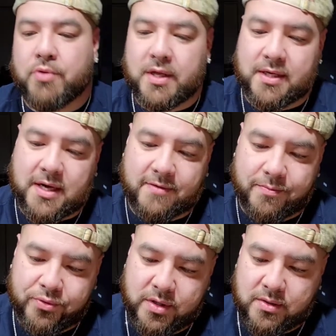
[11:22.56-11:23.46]
Probably going to have to
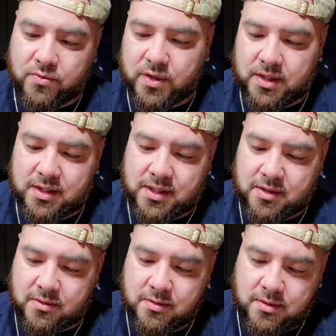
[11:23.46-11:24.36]
put one of these
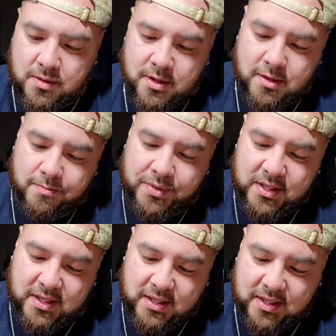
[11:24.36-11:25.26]
little
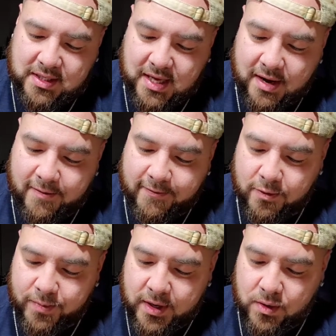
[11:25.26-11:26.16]
pieces of
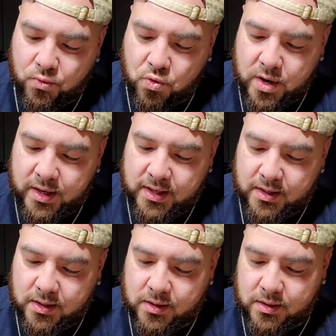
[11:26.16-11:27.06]
styrofoam in one and
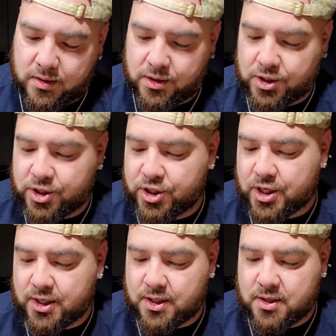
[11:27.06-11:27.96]
then
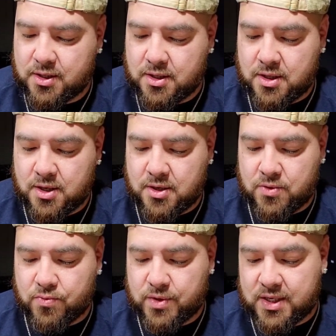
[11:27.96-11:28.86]
shut it
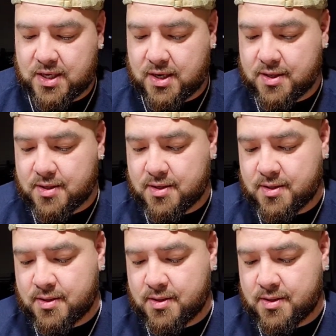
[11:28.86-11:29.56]
with the other.